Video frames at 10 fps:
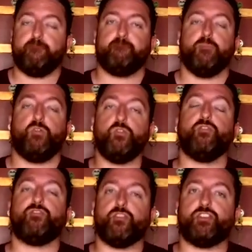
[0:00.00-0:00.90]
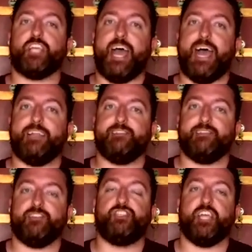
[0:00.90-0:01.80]
Google search ads
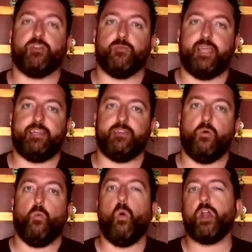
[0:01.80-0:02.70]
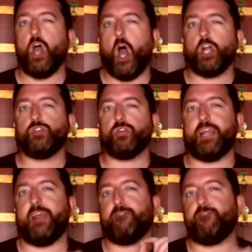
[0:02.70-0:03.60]
generated
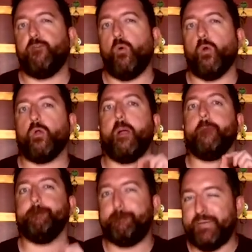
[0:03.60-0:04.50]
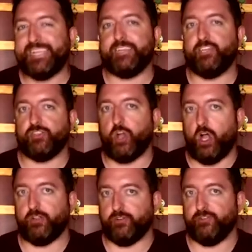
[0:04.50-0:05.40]
$104 billion.
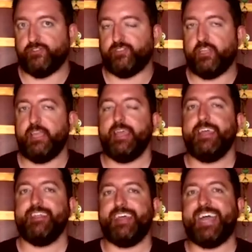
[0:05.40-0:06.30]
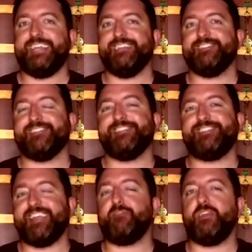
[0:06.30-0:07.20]
That is
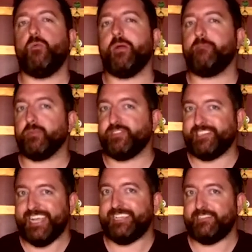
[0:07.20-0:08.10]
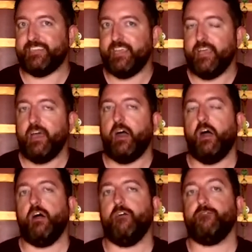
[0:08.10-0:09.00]
71%
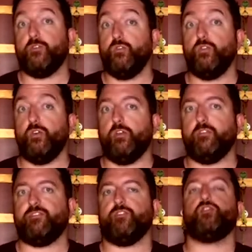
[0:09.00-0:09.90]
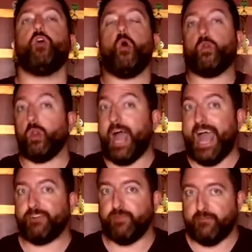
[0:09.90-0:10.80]
of Google's total
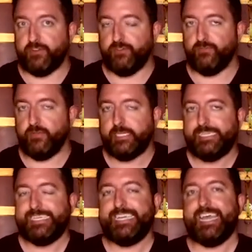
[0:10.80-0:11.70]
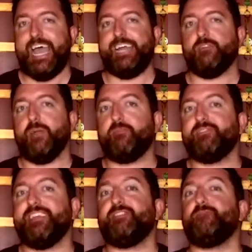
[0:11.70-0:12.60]
ad revenue, and it
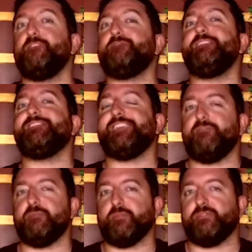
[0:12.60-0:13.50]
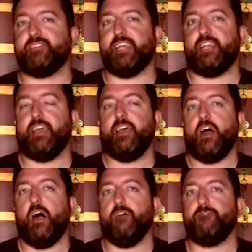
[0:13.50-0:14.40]
represents 57%
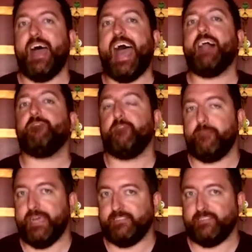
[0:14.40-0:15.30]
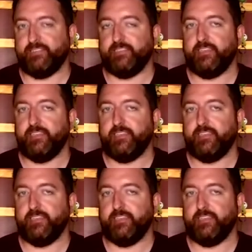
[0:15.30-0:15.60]
of Alphabet's